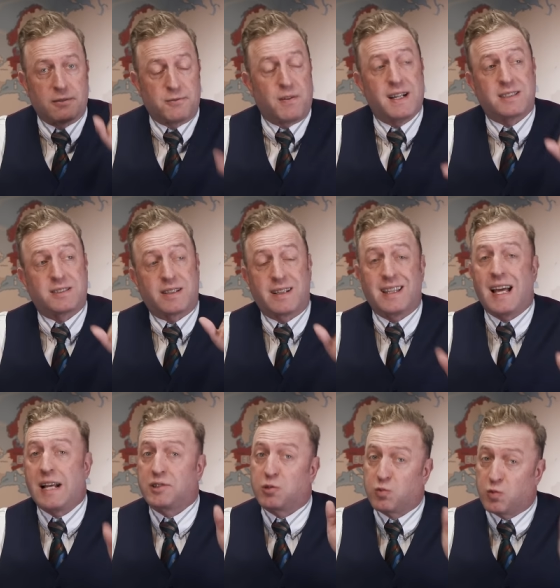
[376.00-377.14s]
and fight to the
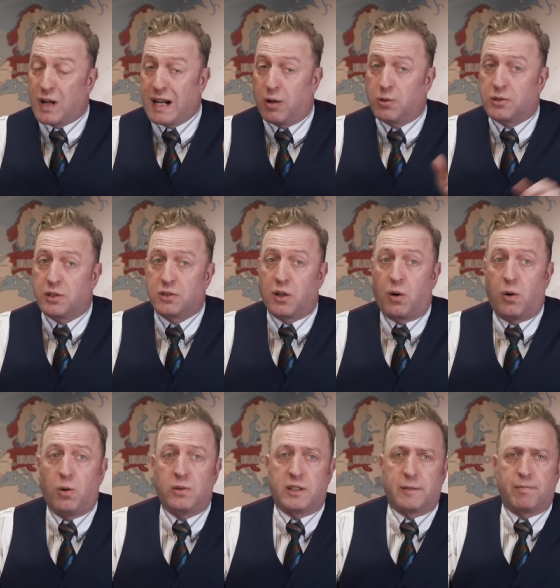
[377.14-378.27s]
last round to
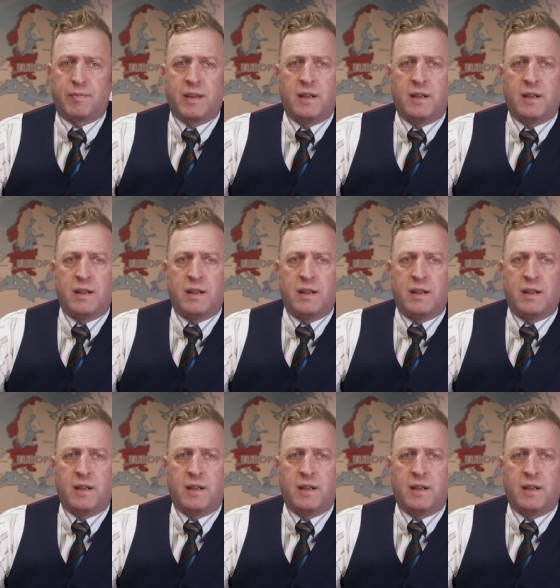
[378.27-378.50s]
hold it.